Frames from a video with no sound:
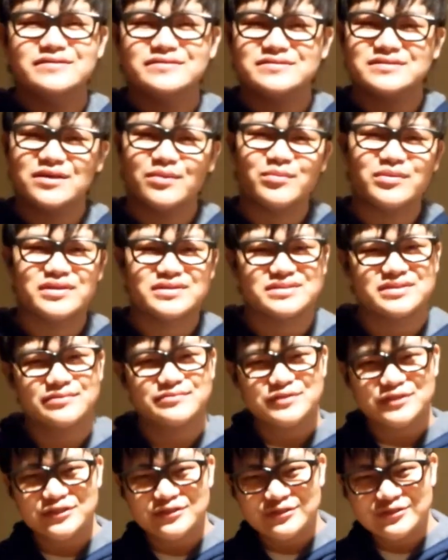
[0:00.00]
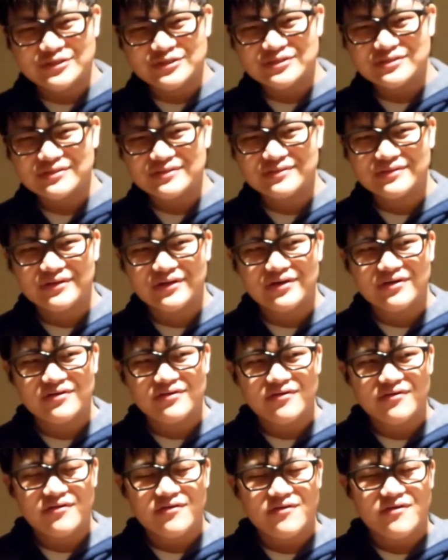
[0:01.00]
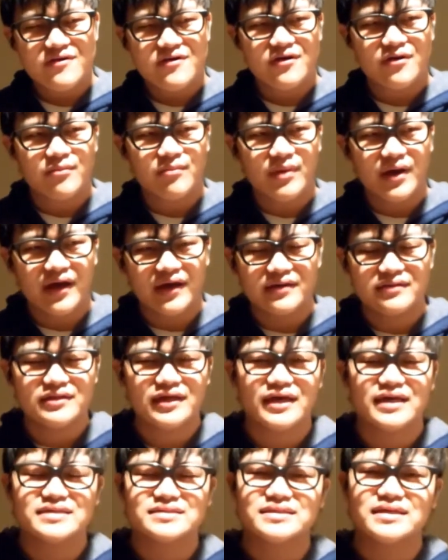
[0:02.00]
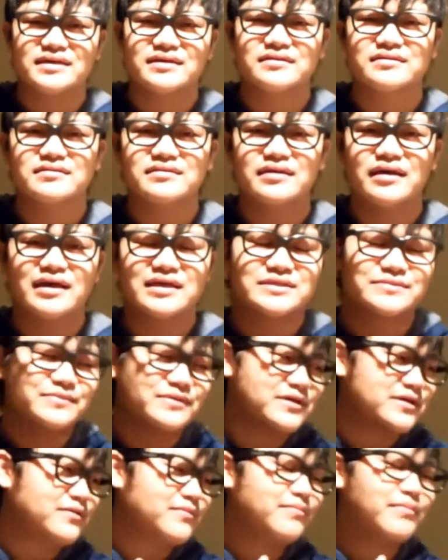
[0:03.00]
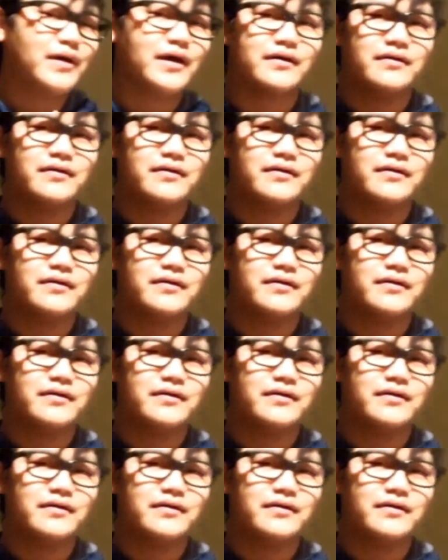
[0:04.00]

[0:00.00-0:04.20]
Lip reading: Some of the assumptions are mine. Like I said, explaining.